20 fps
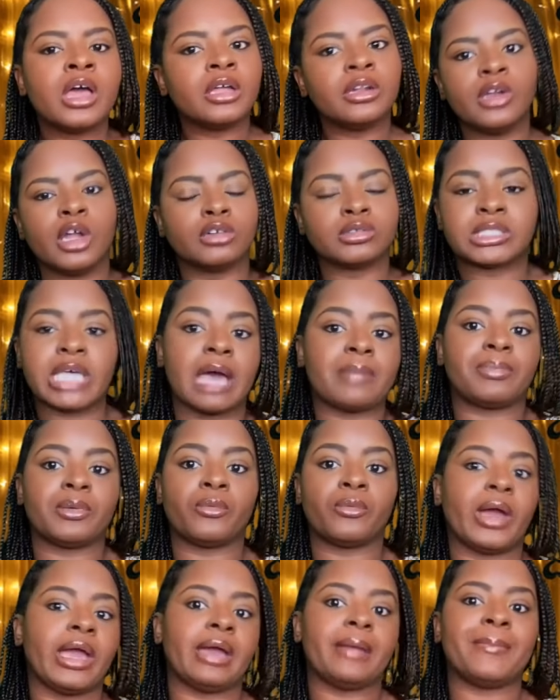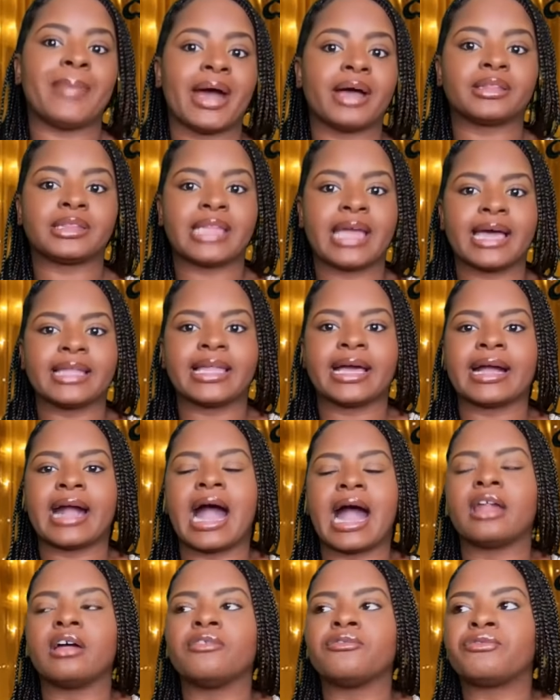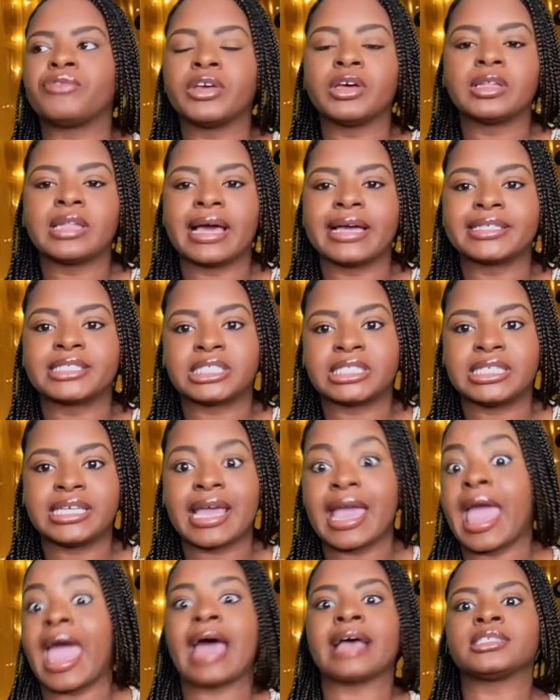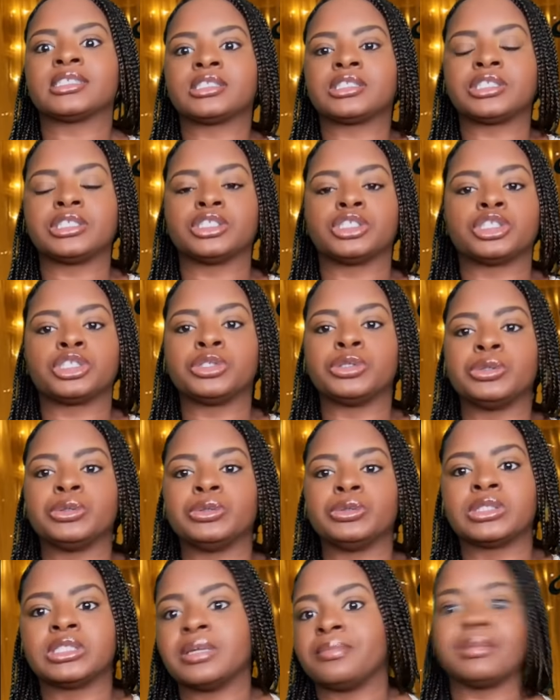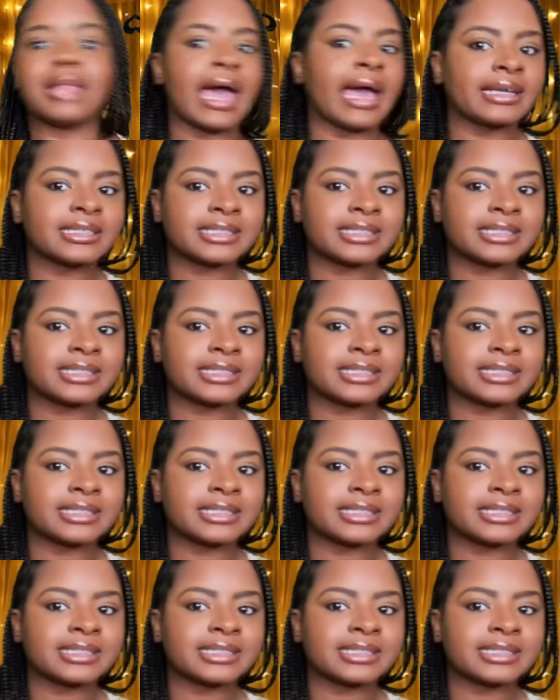no type of way about that. Like, I don't feel like she has to choose the black